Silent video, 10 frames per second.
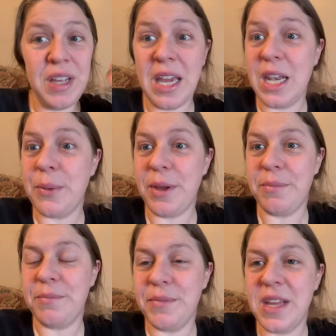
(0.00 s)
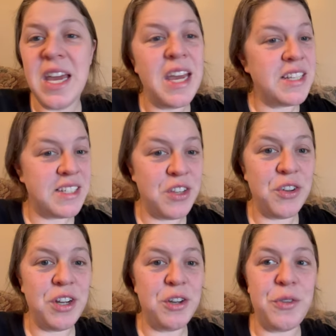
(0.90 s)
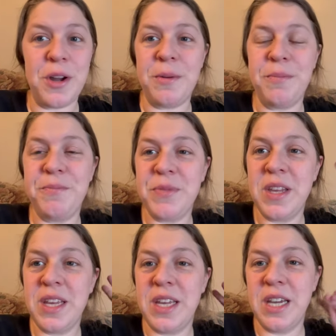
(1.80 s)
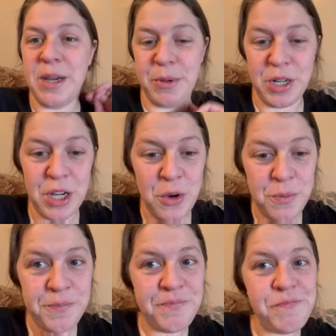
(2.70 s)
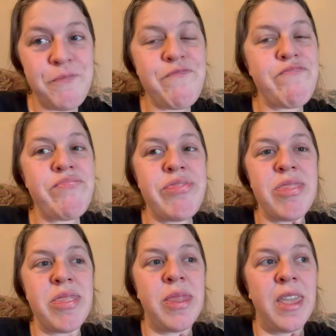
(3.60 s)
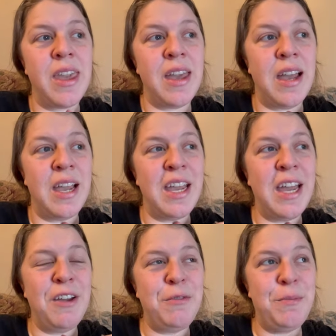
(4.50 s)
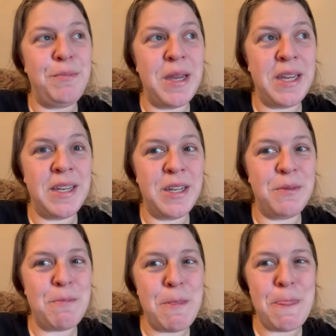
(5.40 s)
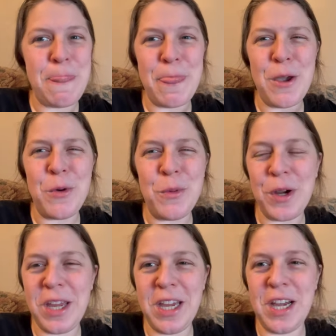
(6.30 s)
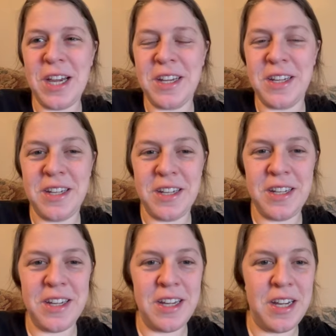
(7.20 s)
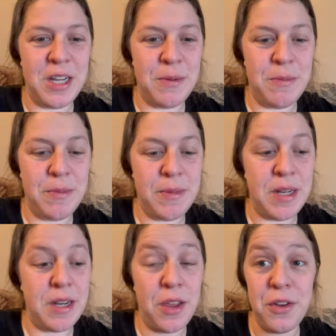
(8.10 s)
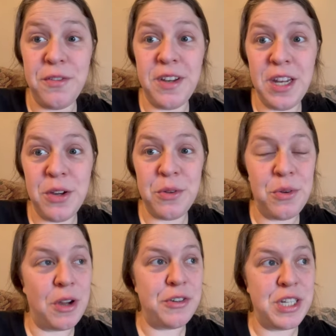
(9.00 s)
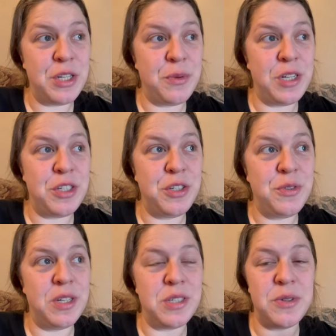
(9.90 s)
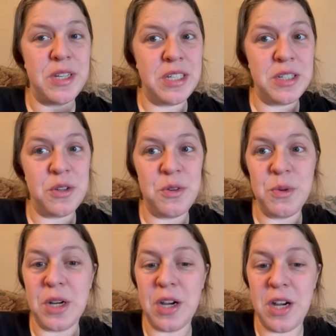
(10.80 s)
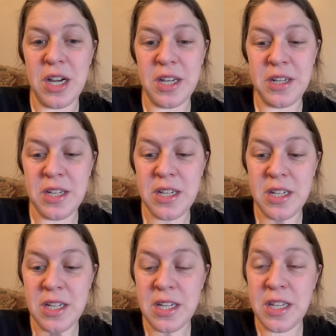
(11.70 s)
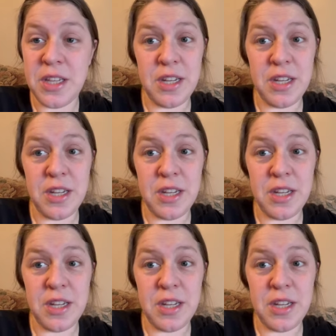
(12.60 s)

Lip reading: Anyway, it's neither here nor there. I'm gonna go. I have been working on another video throughout January too, and so I need to go work on the